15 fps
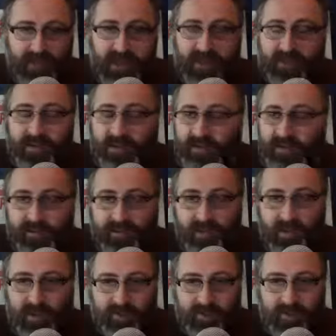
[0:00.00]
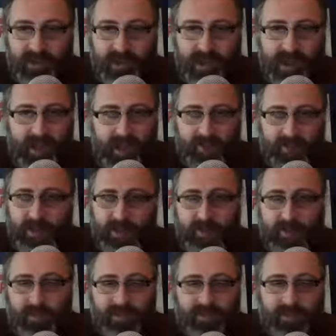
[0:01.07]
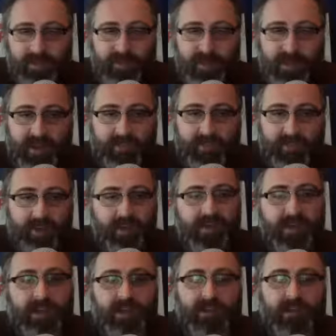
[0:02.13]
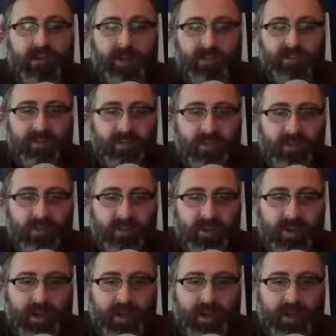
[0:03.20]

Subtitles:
It doesn't serve me any purpose if I get bogged down in solipsism,